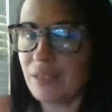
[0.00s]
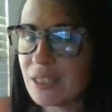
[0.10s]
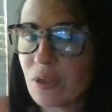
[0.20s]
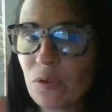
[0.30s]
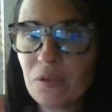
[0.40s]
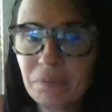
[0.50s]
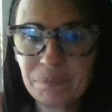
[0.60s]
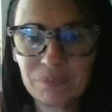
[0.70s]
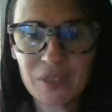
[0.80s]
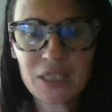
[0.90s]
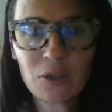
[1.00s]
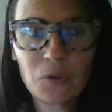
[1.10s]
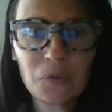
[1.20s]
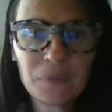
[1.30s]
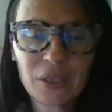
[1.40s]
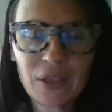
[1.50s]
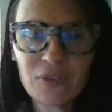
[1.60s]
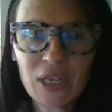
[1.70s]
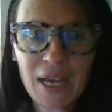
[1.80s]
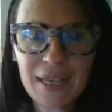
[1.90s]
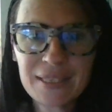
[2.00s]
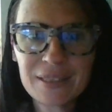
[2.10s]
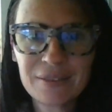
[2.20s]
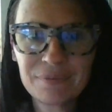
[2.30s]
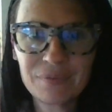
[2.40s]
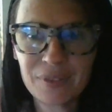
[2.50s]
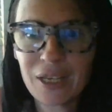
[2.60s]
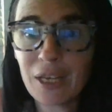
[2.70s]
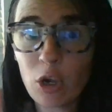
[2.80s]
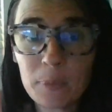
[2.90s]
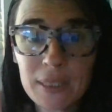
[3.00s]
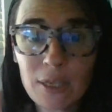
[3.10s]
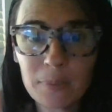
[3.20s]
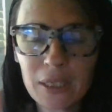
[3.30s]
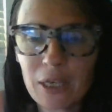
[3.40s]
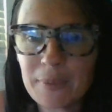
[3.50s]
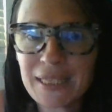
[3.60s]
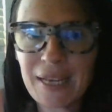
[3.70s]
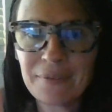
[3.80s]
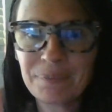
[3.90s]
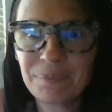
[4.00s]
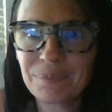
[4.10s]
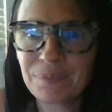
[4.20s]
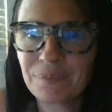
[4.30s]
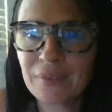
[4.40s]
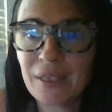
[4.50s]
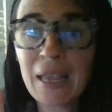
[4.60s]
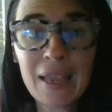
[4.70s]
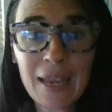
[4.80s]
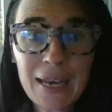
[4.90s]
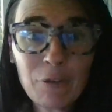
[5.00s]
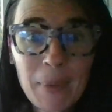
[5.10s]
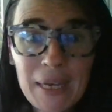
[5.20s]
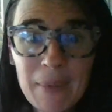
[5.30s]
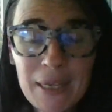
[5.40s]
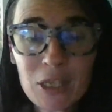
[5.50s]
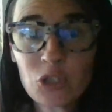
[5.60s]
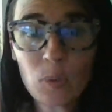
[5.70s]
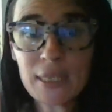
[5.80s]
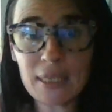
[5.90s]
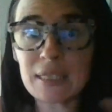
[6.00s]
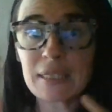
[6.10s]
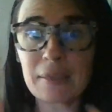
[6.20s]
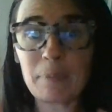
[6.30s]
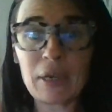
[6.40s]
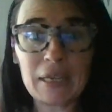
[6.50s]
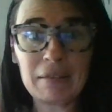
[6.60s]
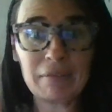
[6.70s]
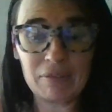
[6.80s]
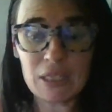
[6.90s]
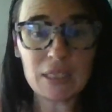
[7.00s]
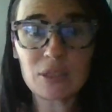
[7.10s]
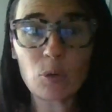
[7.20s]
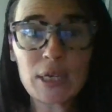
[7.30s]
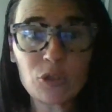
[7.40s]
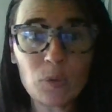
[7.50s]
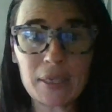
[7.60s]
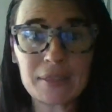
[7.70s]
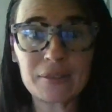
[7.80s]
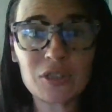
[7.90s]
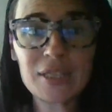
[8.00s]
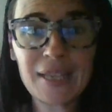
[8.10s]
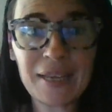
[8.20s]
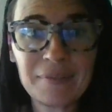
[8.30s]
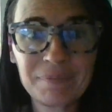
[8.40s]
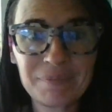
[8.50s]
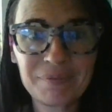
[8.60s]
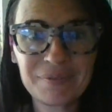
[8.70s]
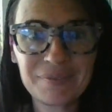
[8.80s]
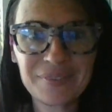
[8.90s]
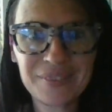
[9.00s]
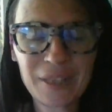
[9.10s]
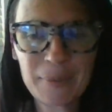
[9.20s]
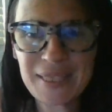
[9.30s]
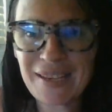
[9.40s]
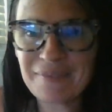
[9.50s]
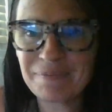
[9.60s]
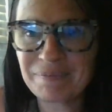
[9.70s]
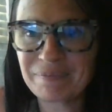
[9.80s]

It's cool. It's cool. Love you guys. I uh, hope this helped. And namaste. And everybody made good choices, but this is a great choice. Just saying. Namaste.